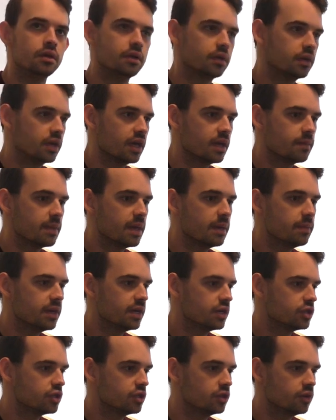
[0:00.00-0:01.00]
Okay, maybe
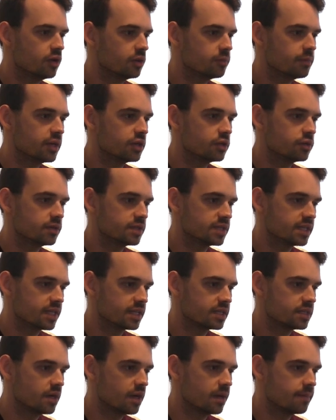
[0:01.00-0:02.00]
I should lock my doors
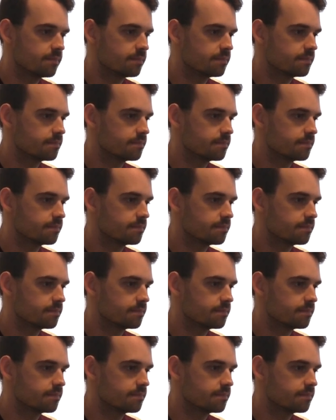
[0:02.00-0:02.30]
next time.